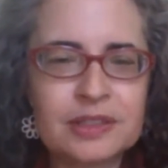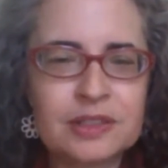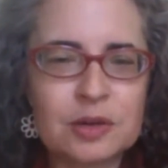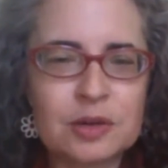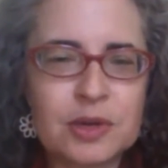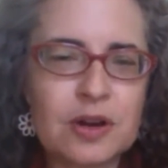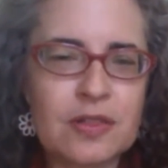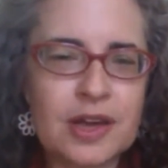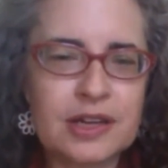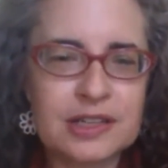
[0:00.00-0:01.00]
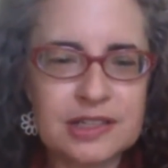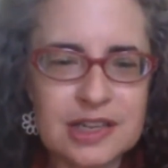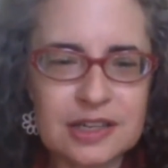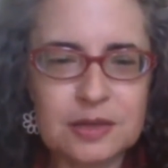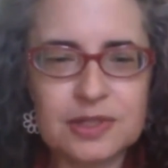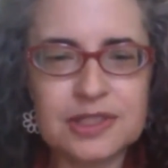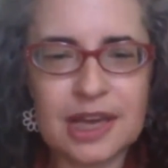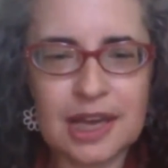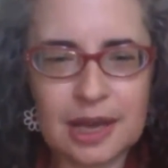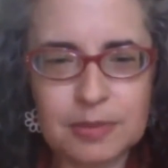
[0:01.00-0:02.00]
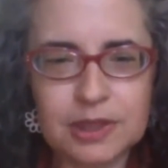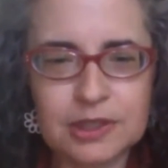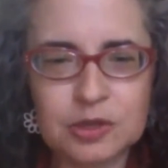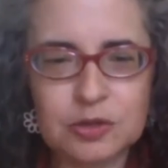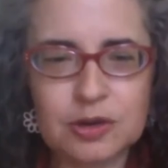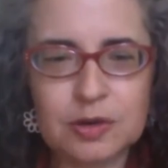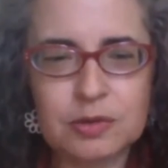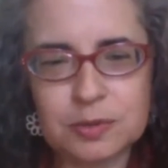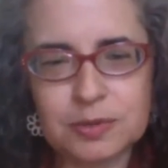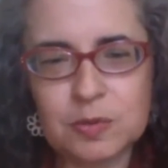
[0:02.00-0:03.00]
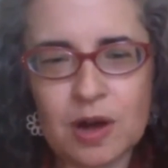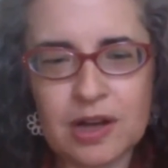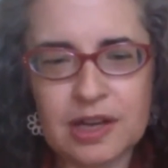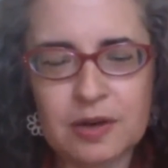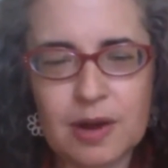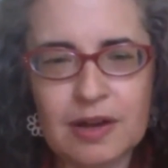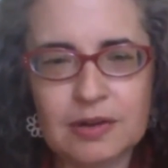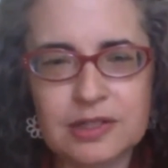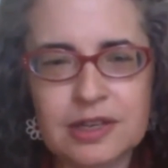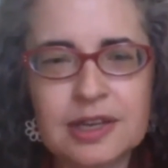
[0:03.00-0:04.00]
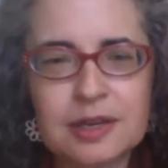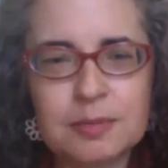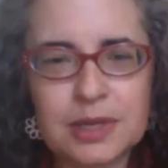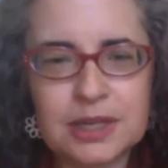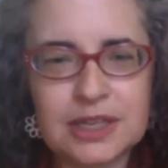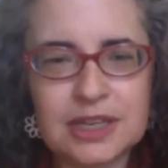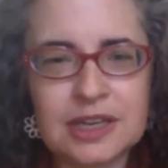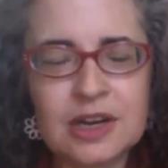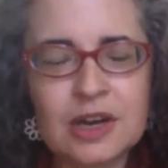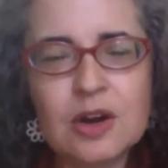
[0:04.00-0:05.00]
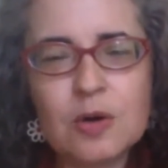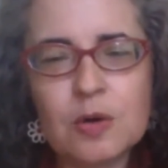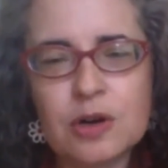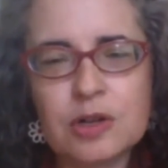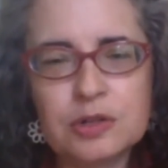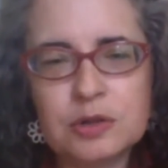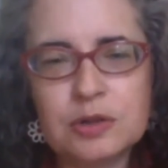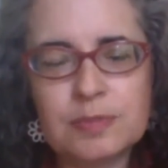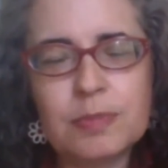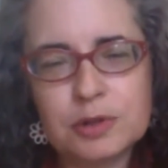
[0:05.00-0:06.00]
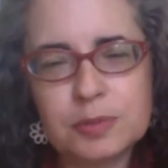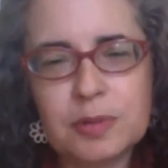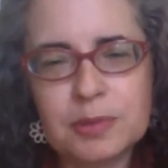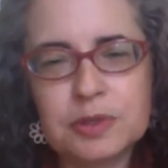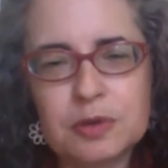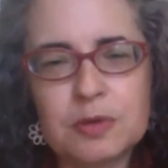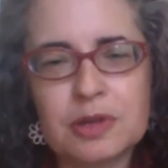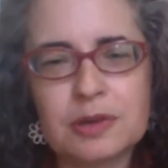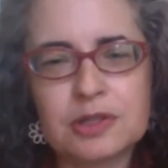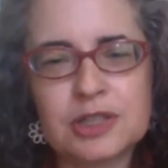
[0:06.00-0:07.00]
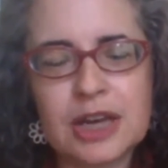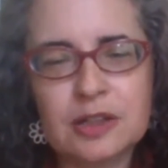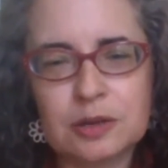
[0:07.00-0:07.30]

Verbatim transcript: so we call that continuous ambulatory, which means walking around, PD, or you do it, most people do it with a cycler